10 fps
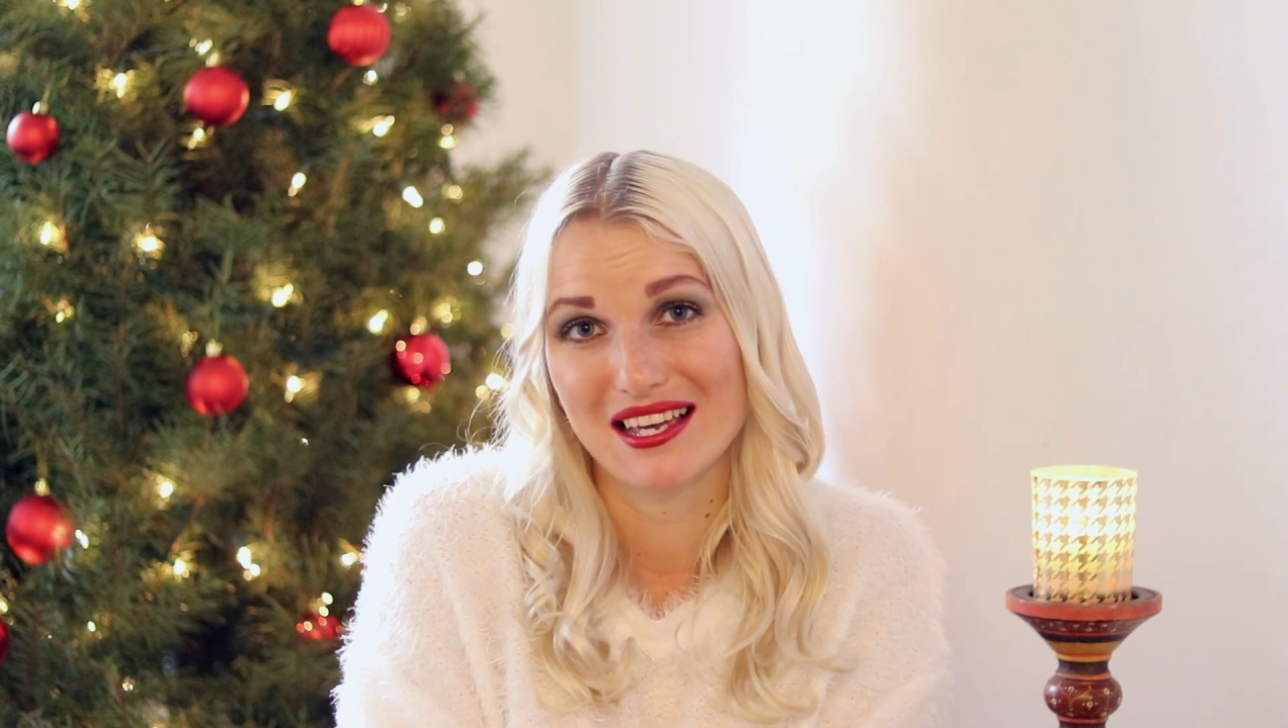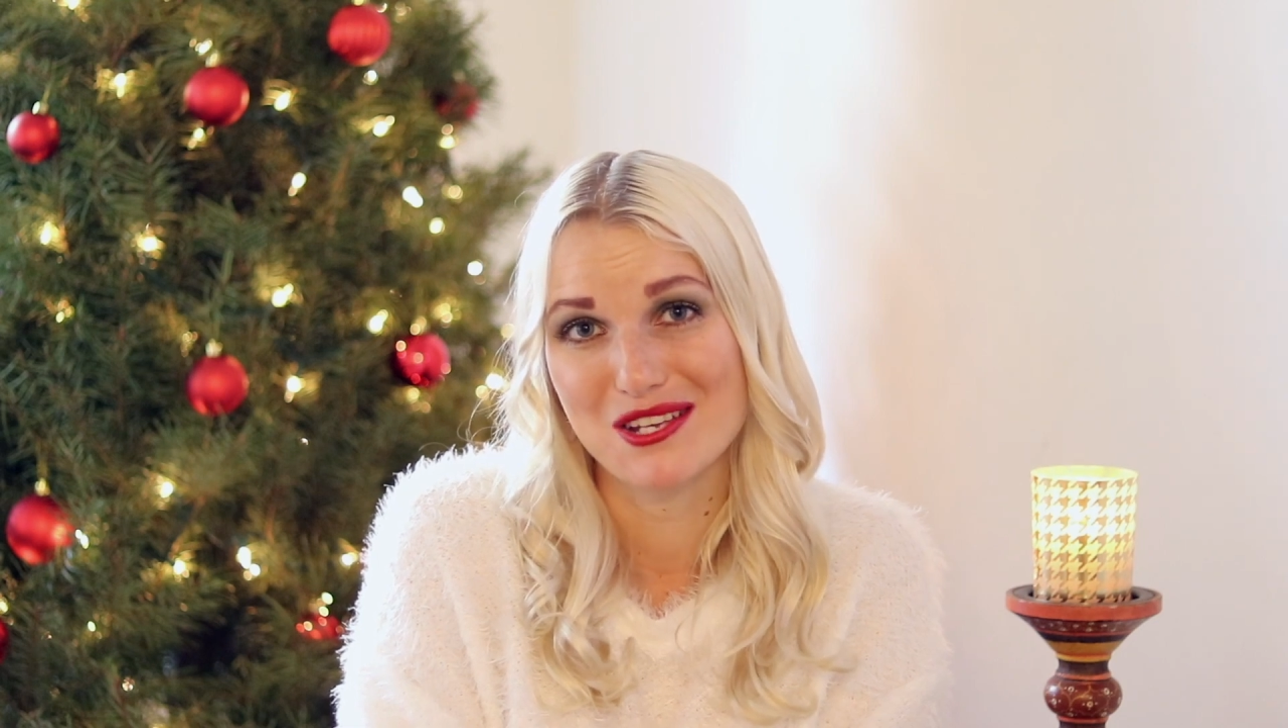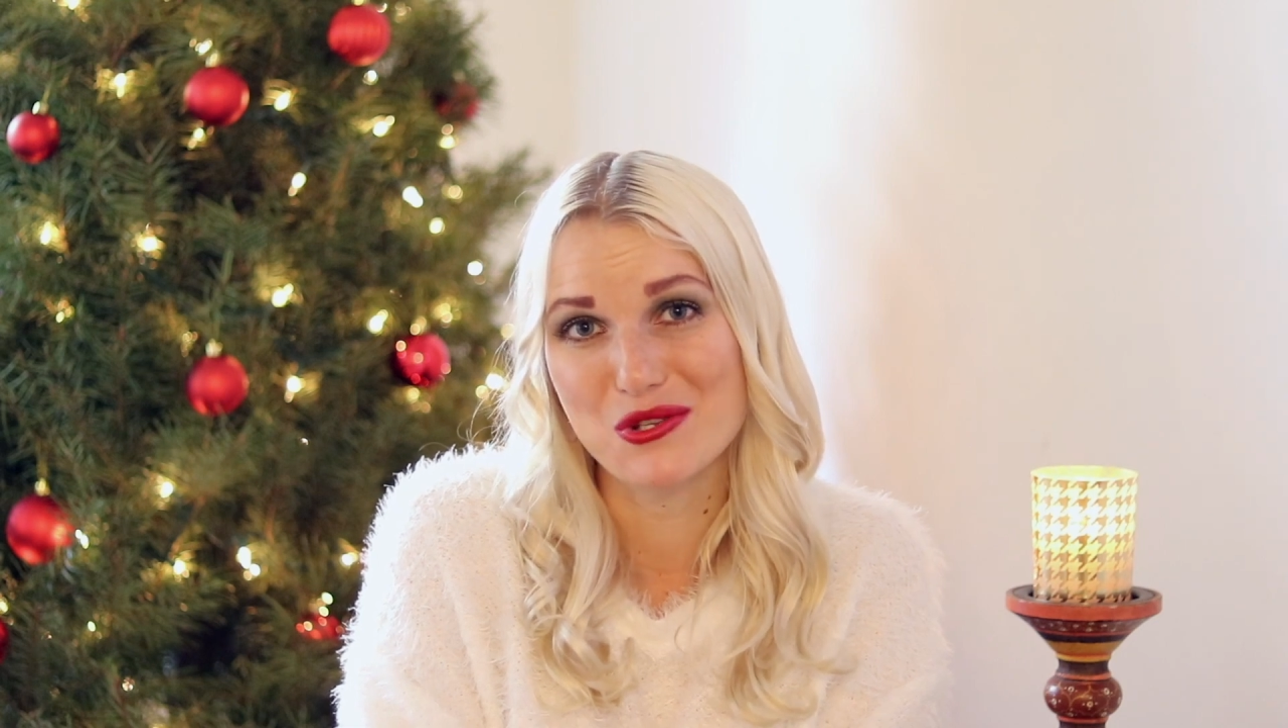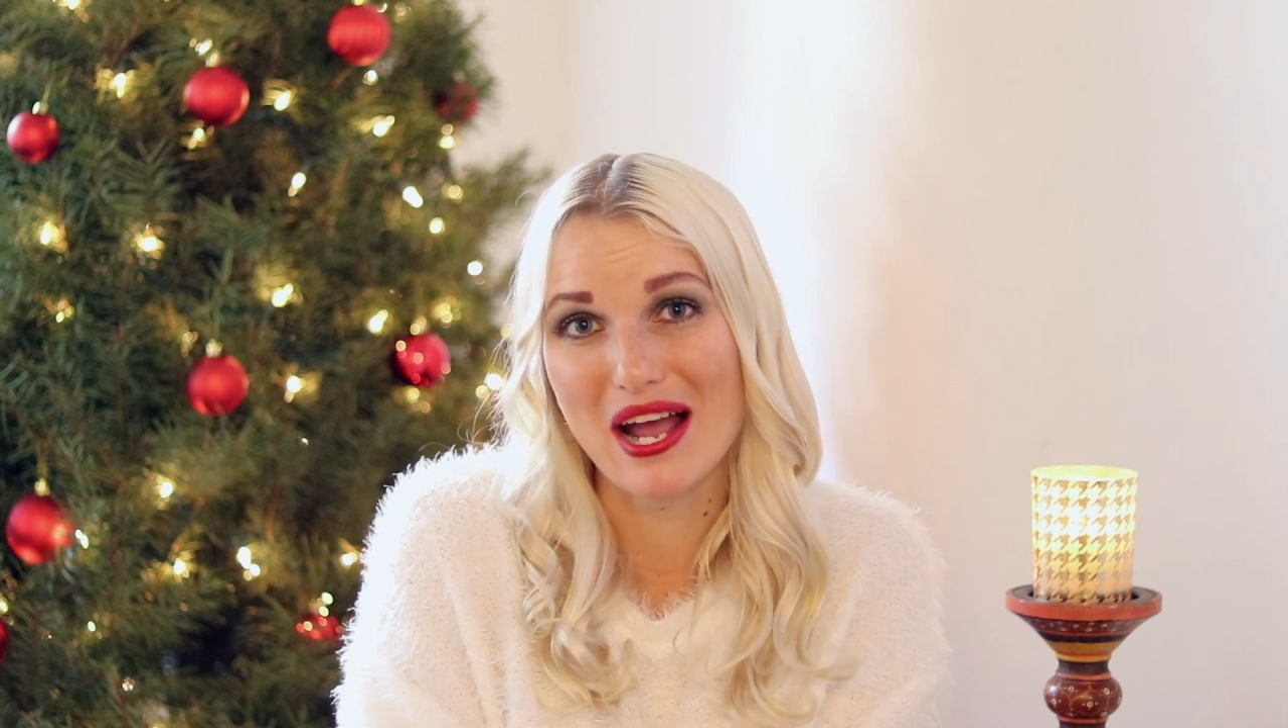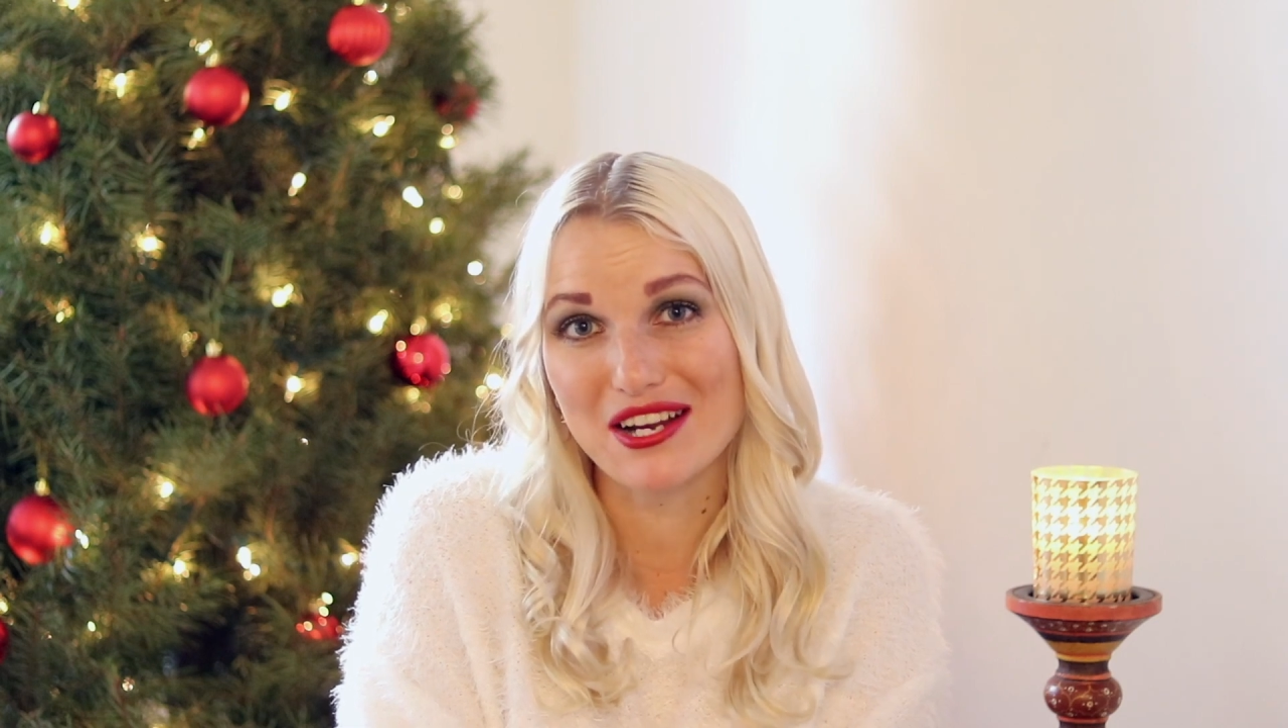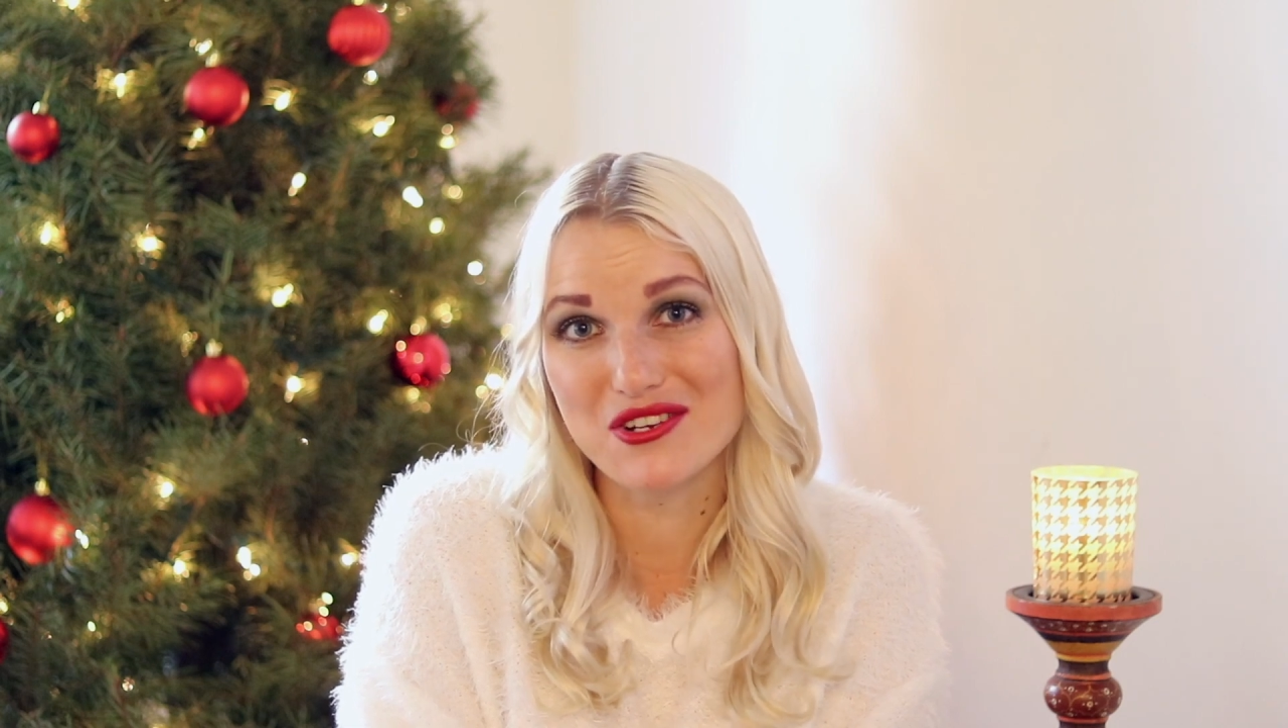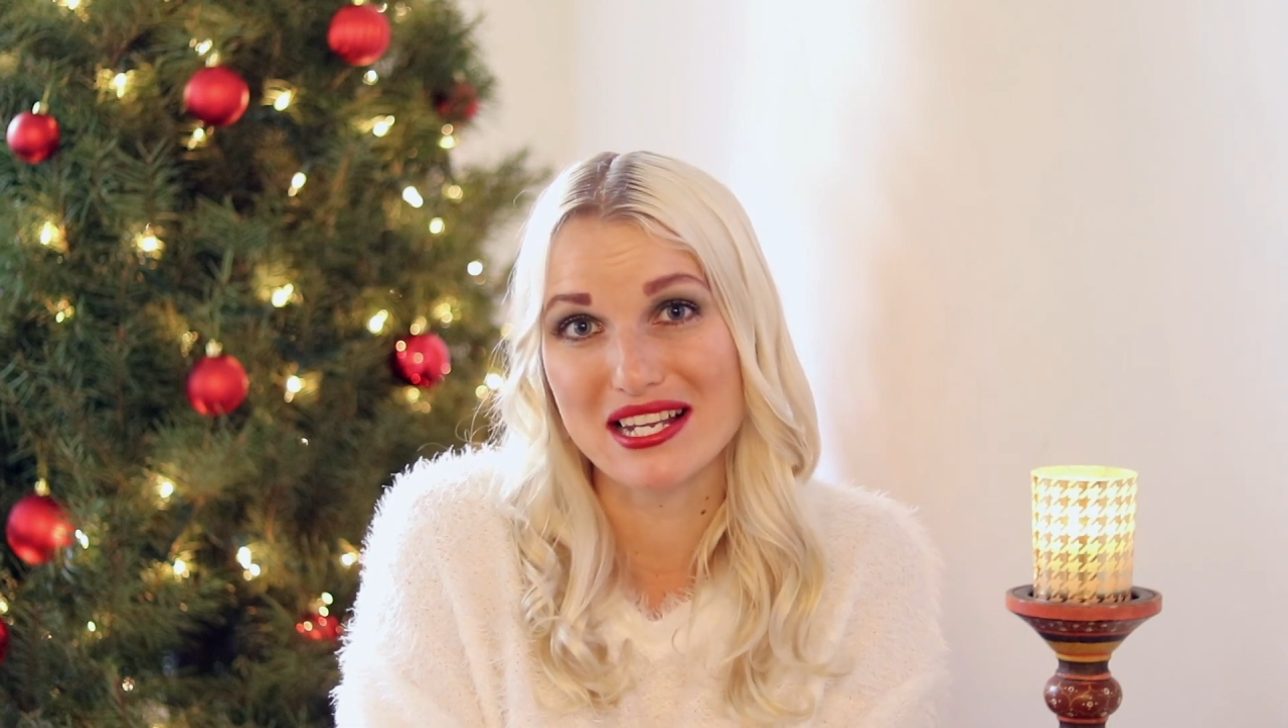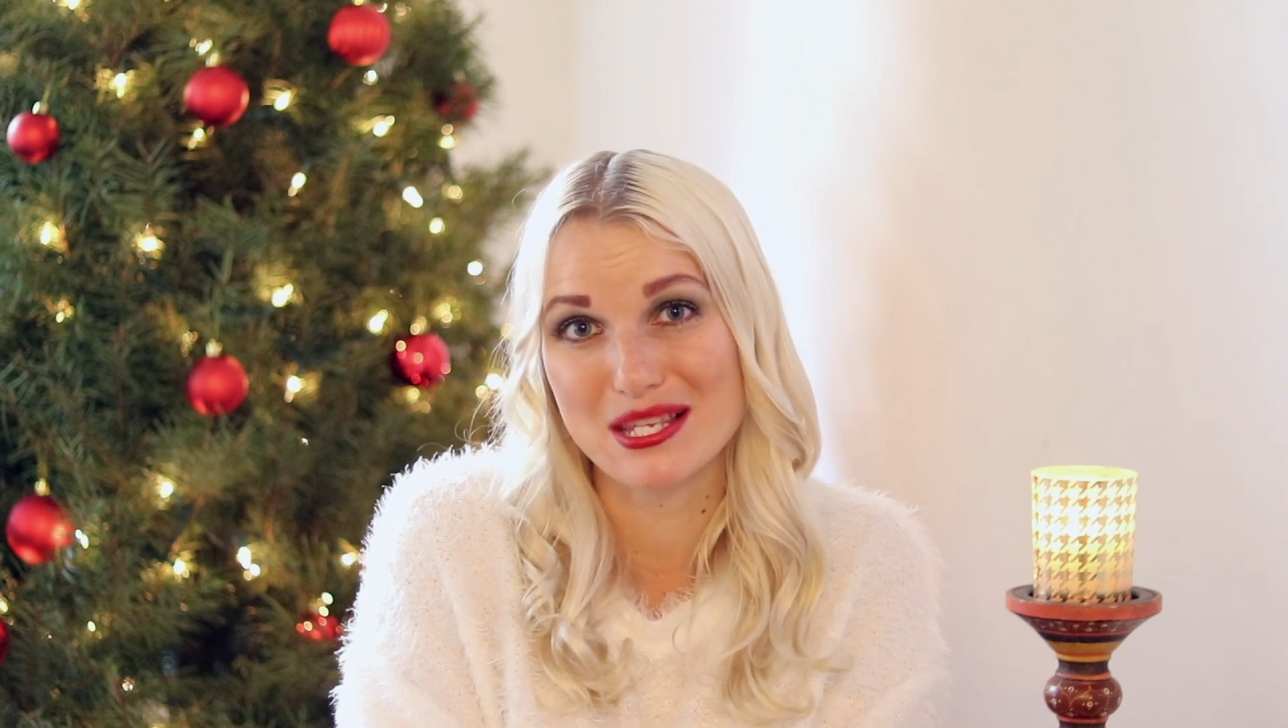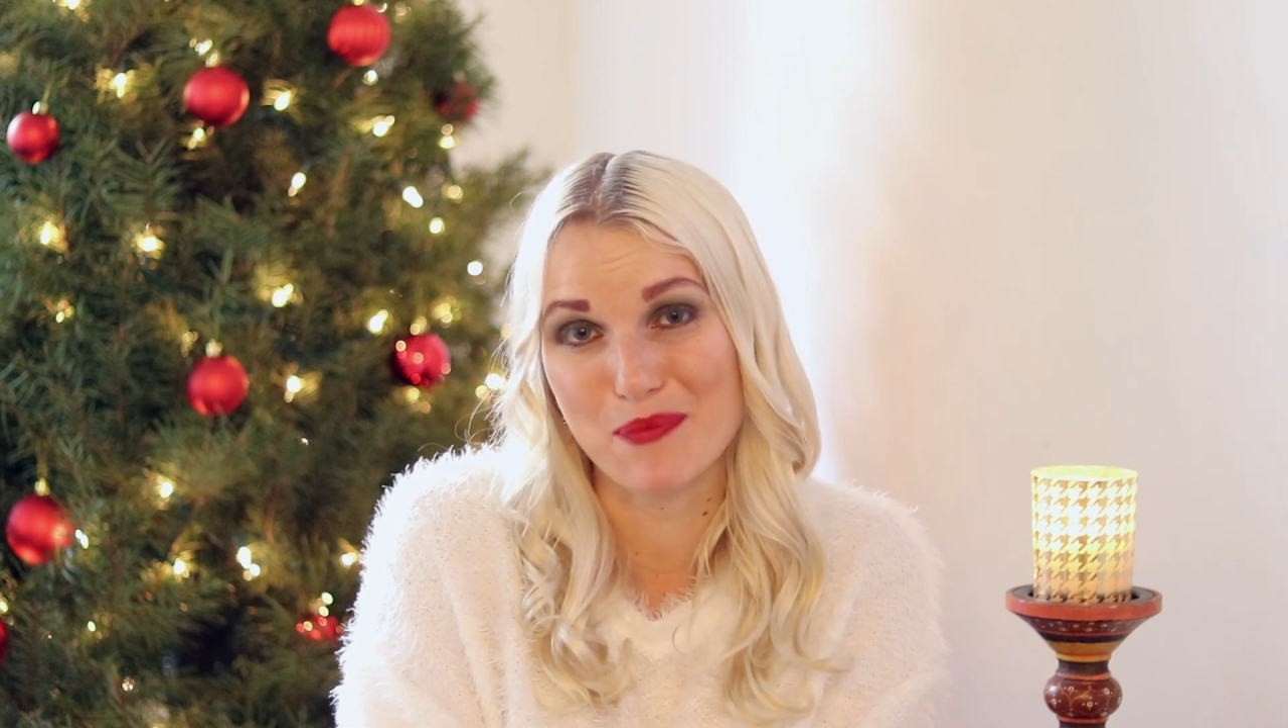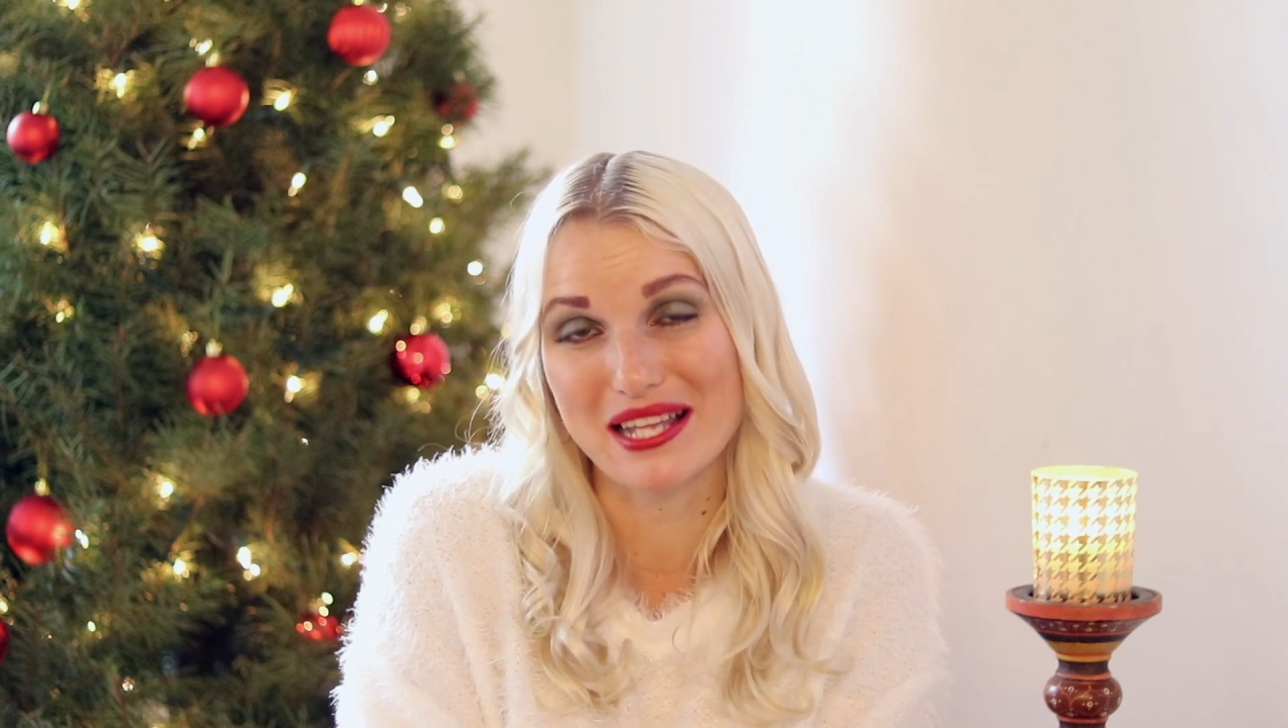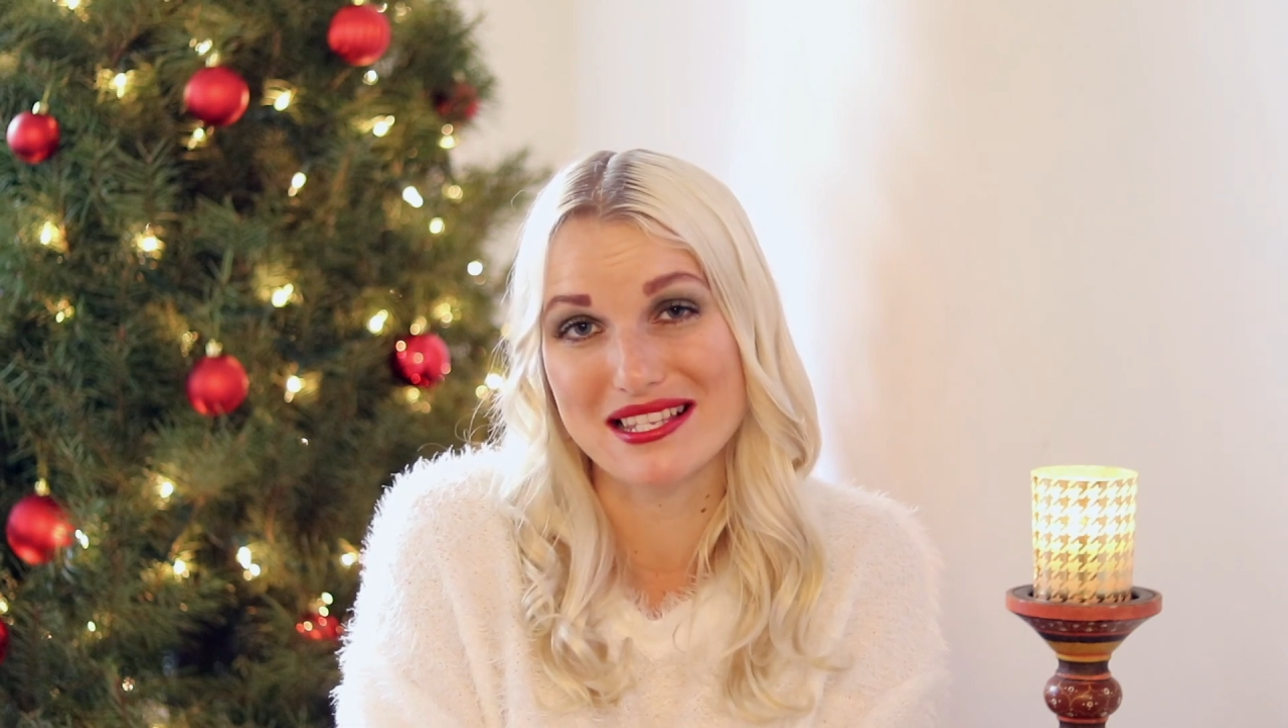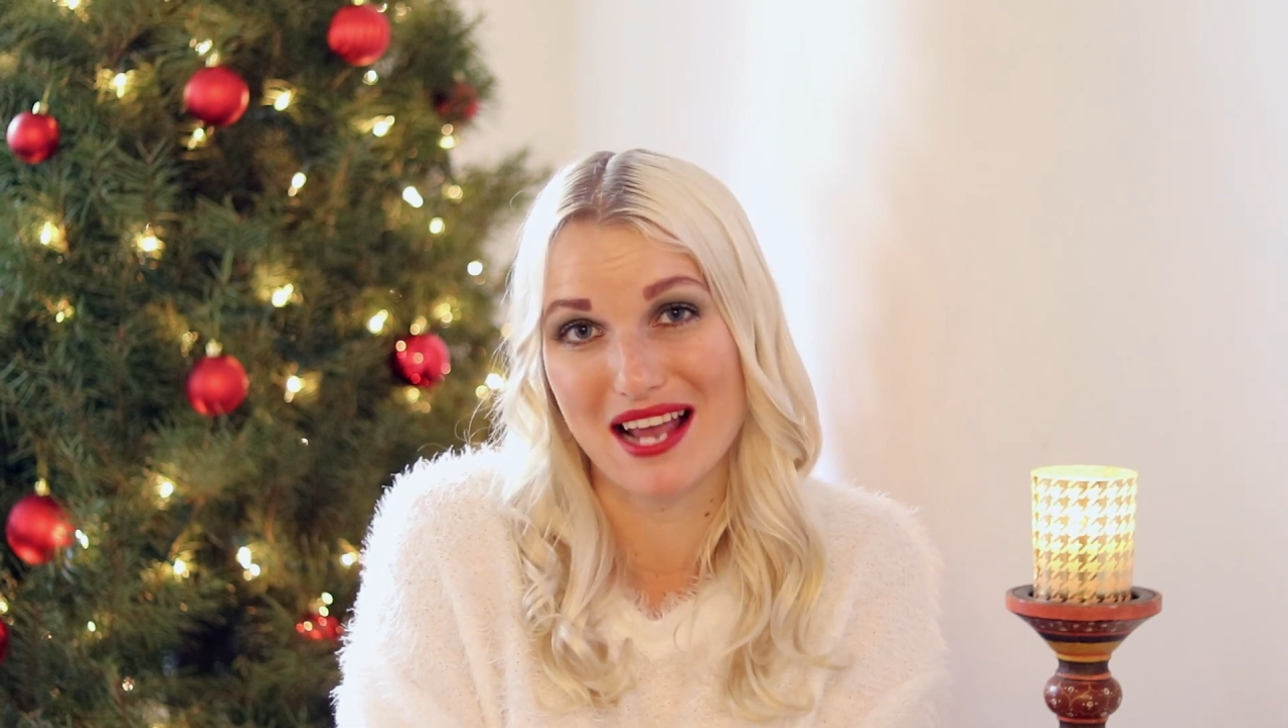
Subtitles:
is to actually spend